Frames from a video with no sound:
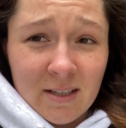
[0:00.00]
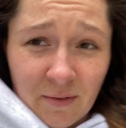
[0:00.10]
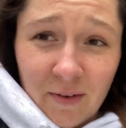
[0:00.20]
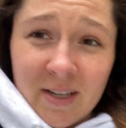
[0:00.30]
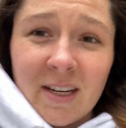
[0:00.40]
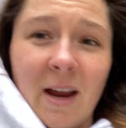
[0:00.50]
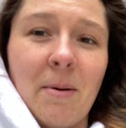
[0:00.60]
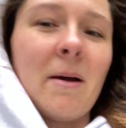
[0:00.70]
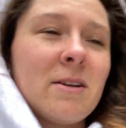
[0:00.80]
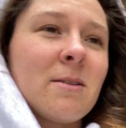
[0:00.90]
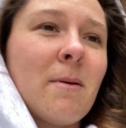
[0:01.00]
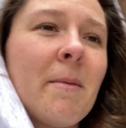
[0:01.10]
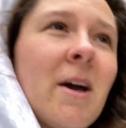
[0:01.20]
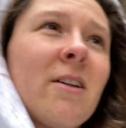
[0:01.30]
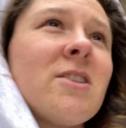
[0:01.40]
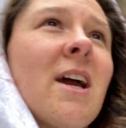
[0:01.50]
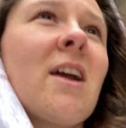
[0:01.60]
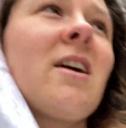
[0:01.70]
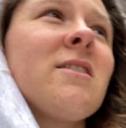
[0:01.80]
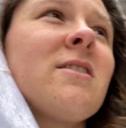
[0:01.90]
freezing. I probably should put my other jacket
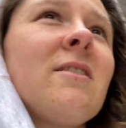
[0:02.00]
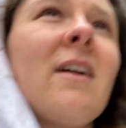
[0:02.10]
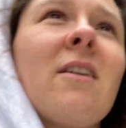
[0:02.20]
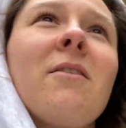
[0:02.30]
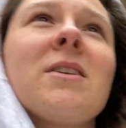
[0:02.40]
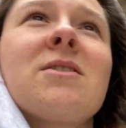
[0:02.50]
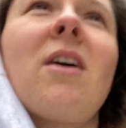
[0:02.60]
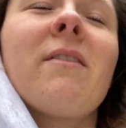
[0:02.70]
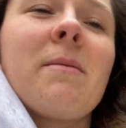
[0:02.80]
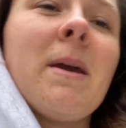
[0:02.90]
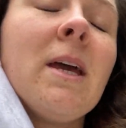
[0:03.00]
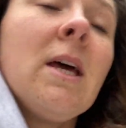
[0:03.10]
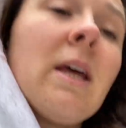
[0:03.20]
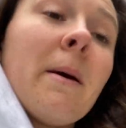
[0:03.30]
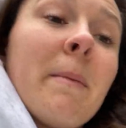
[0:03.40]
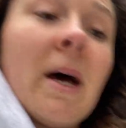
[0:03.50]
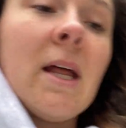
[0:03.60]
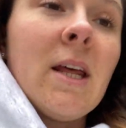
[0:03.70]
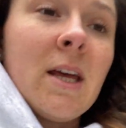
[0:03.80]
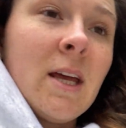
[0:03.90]
on too. I don't know what's wrong with me. But
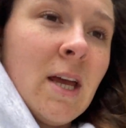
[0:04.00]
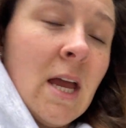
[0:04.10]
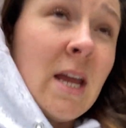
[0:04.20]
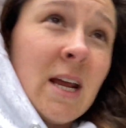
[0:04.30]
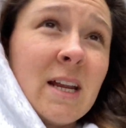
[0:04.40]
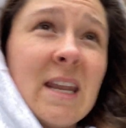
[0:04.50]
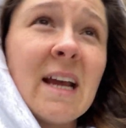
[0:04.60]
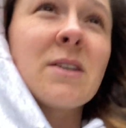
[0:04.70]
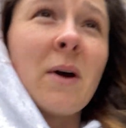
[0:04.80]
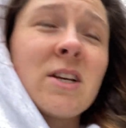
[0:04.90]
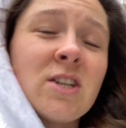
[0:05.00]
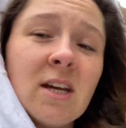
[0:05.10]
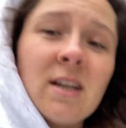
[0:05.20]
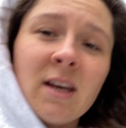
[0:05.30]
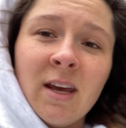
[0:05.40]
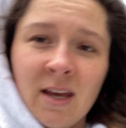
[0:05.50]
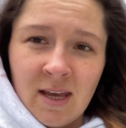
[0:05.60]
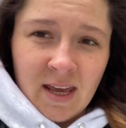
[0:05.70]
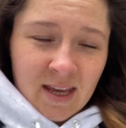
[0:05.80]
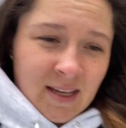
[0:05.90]
next question
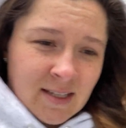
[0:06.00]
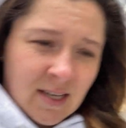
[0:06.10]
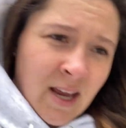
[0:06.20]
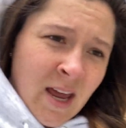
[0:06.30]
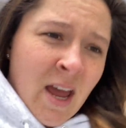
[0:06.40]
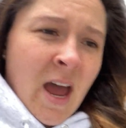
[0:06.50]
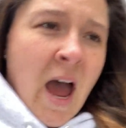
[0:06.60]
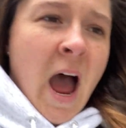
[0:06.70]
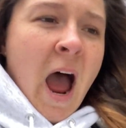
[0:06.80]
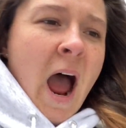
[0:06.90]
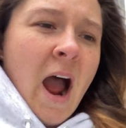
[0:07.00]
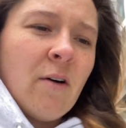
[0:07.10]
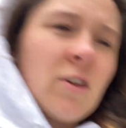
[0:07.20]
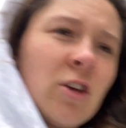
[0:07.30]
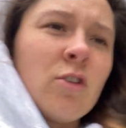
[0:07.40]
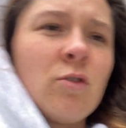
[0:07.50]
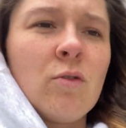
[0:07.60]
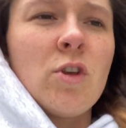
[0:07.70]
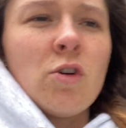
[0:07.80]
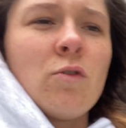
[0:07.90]
is, how do you
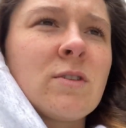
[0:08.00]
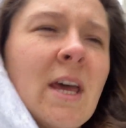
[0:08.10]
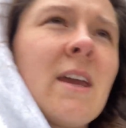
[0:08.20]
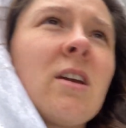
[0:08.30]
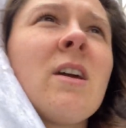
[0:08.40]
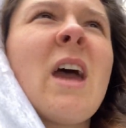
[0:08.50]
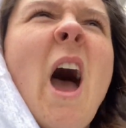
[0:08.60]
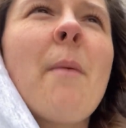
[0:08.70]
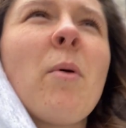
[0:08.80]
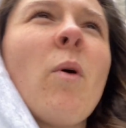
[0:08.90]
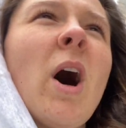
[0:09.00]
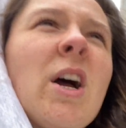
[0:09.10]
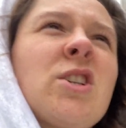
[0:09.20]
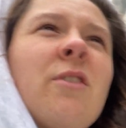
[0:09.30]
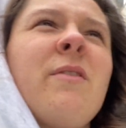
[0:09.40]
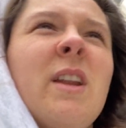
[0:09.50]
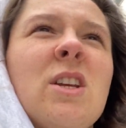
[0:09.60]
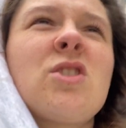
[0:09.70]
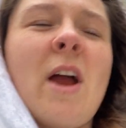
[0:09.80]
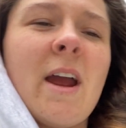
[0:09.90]
use like Apple Watch or
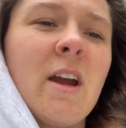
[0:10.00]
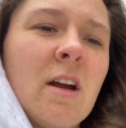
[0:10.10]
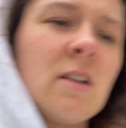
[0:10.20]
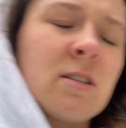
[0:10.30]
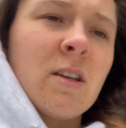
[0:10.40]
fitness trackers